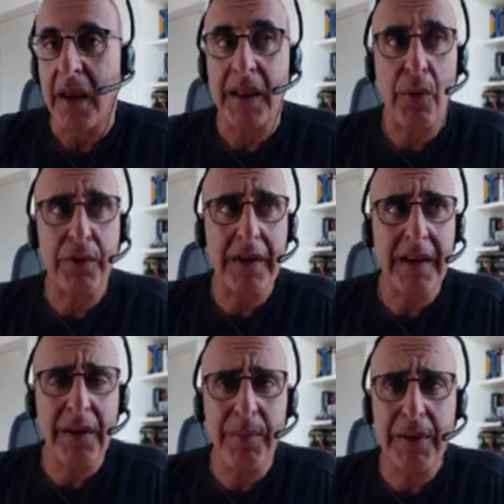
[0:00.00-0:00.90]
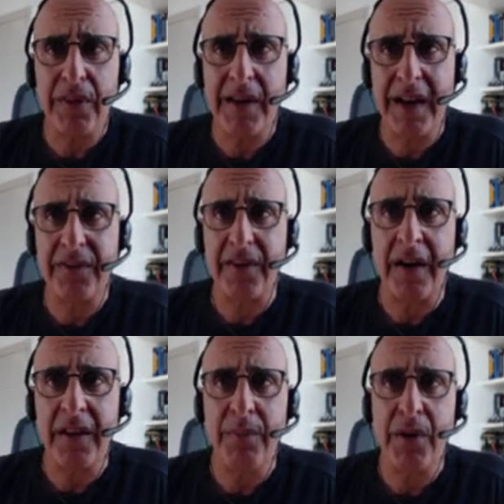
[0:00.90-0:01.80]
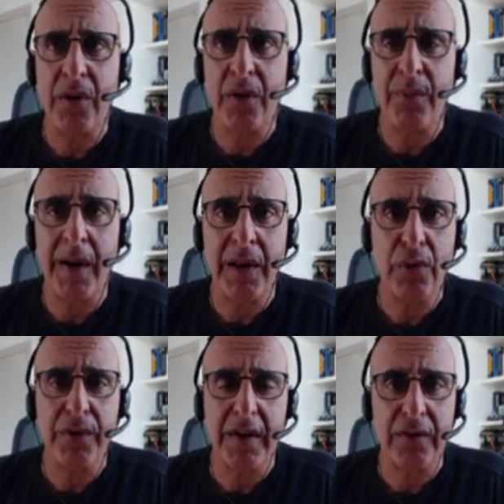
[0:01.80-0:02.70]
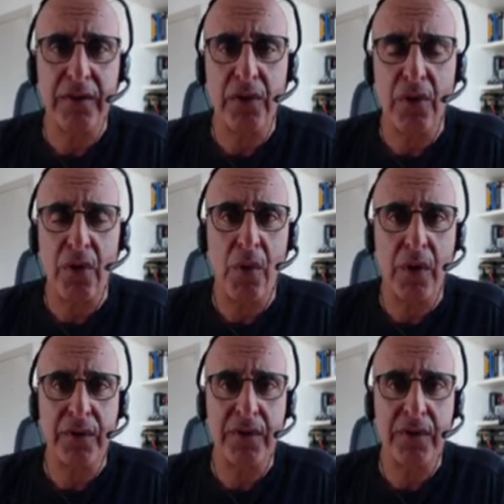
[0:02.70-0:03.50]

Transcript: and I was a little bit on the red side because my loser in Sono was